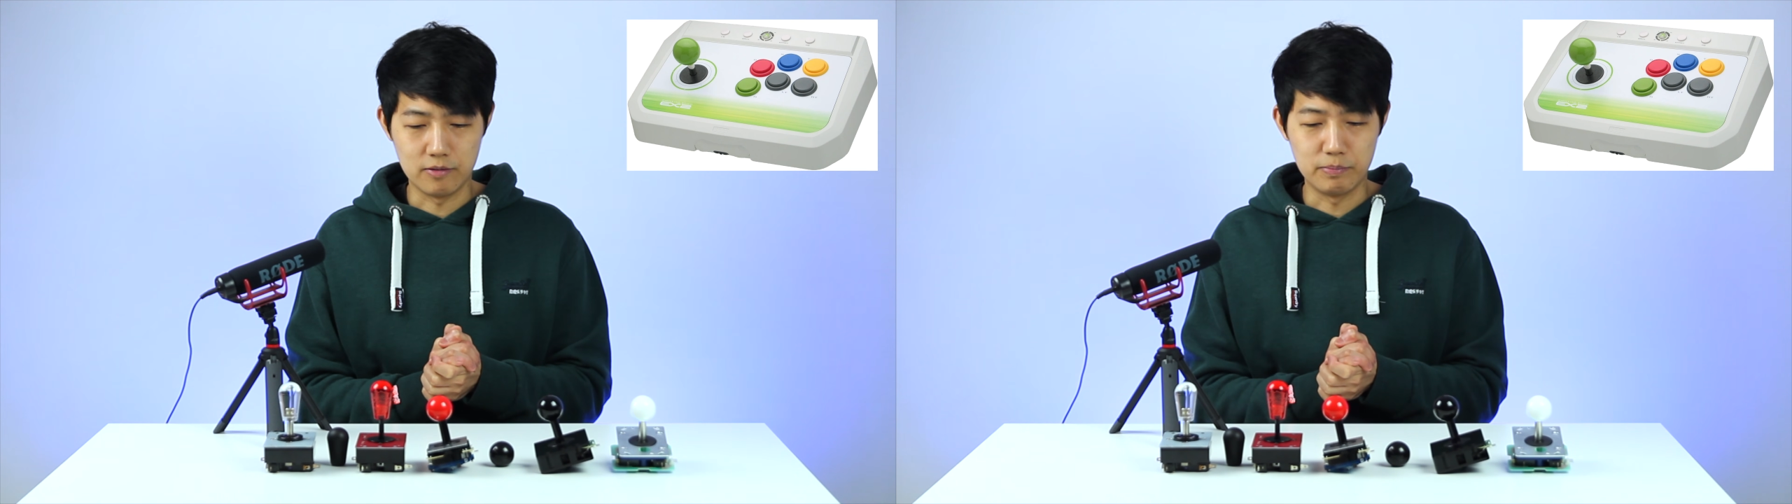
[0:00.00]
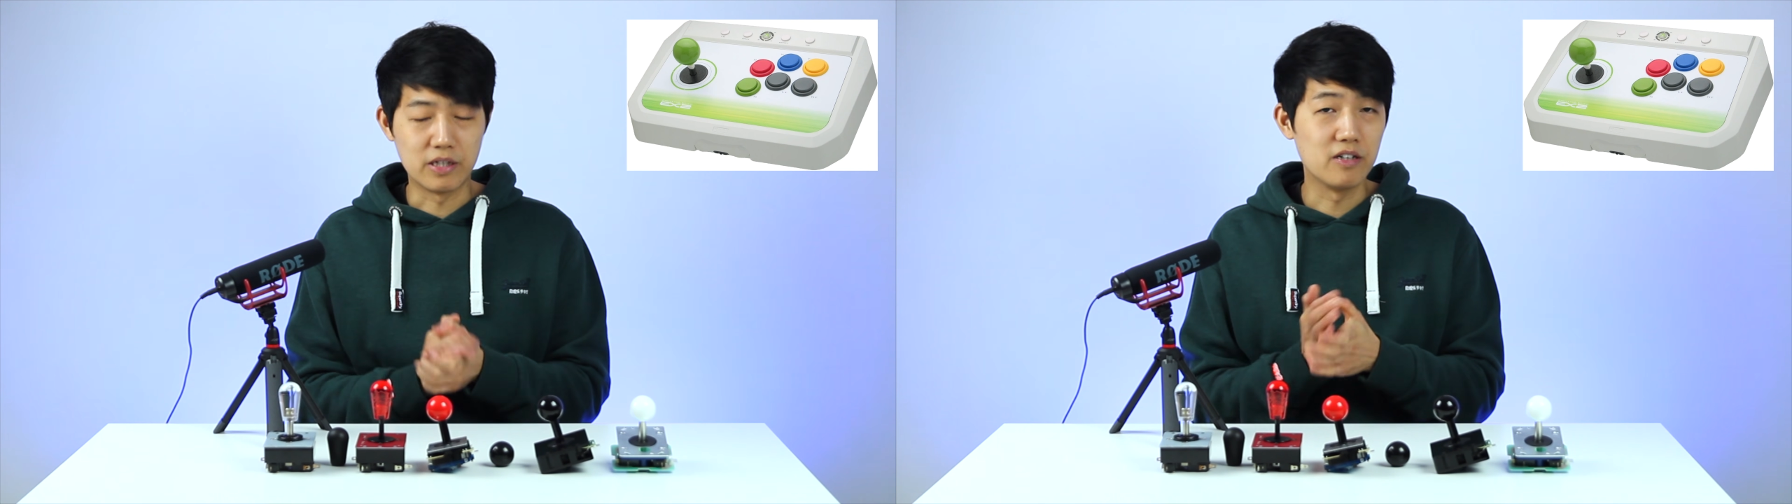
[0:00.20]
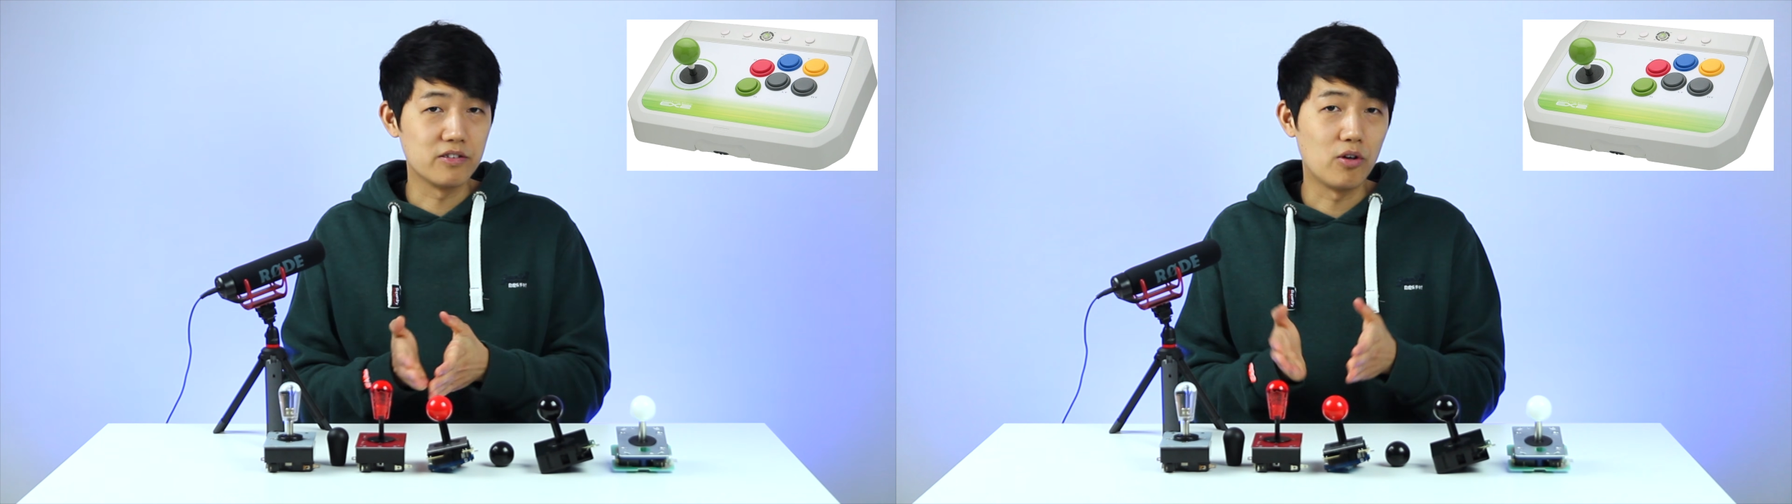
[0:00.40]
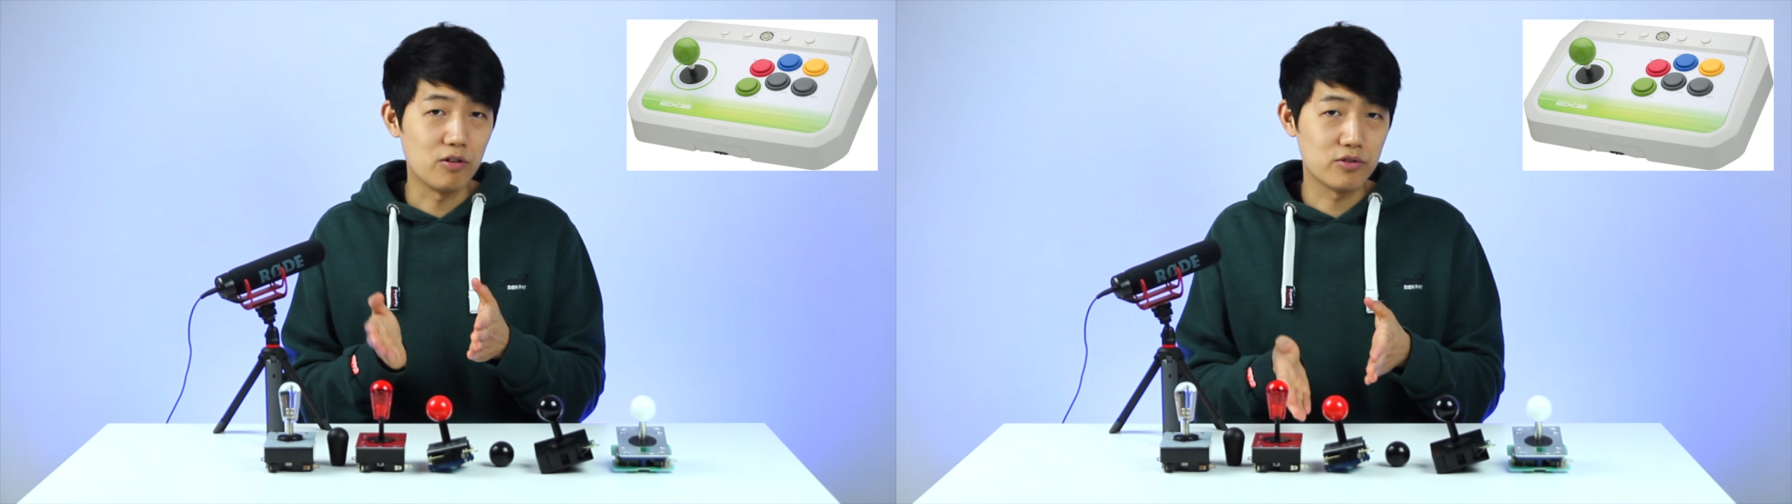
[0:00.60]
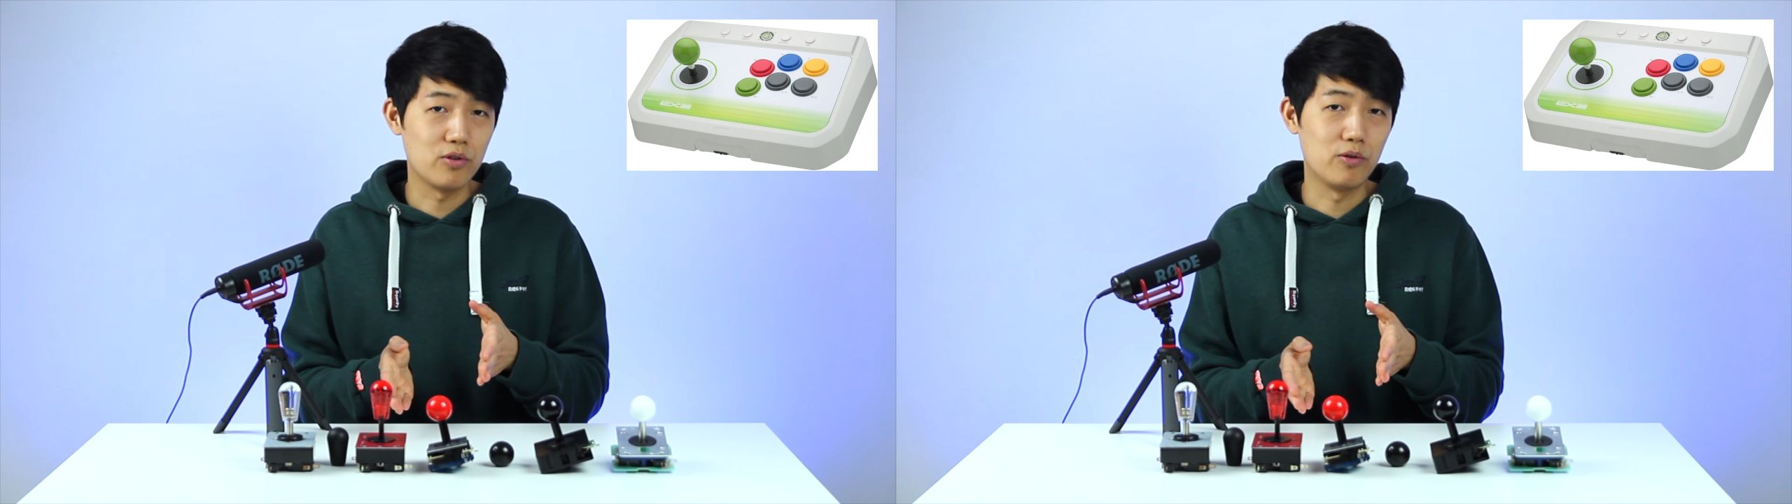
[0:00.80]
because
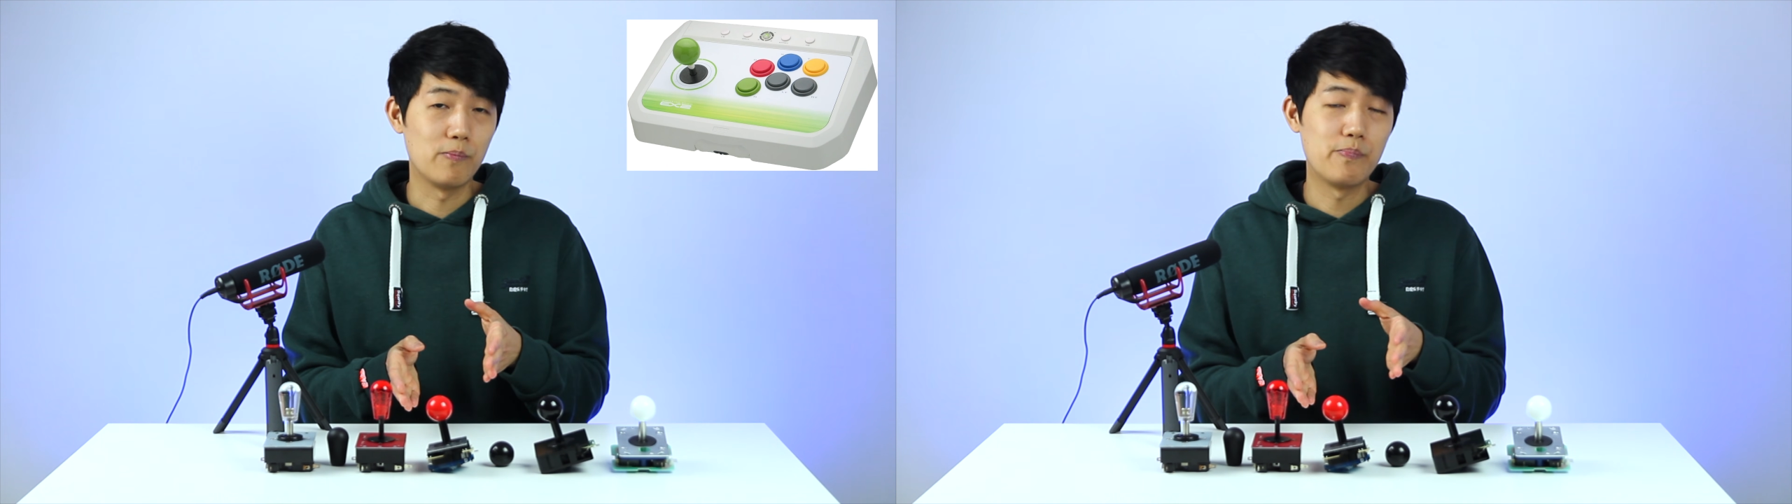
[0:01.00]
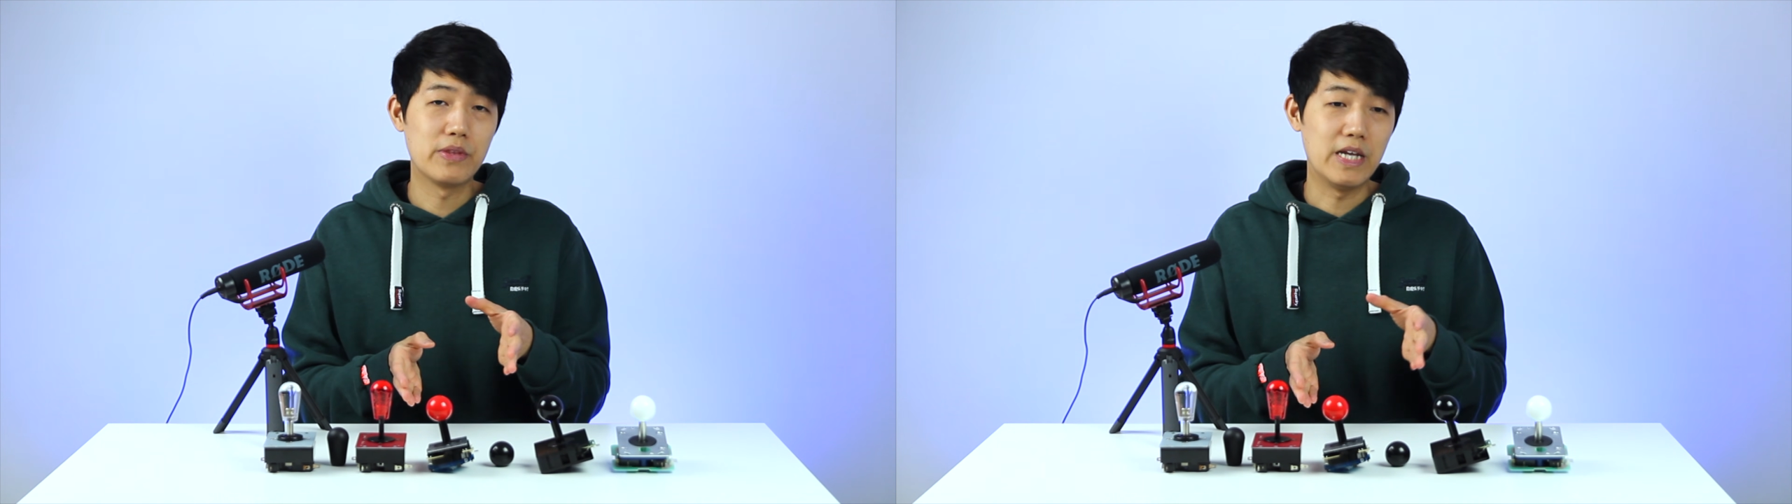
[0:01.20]
also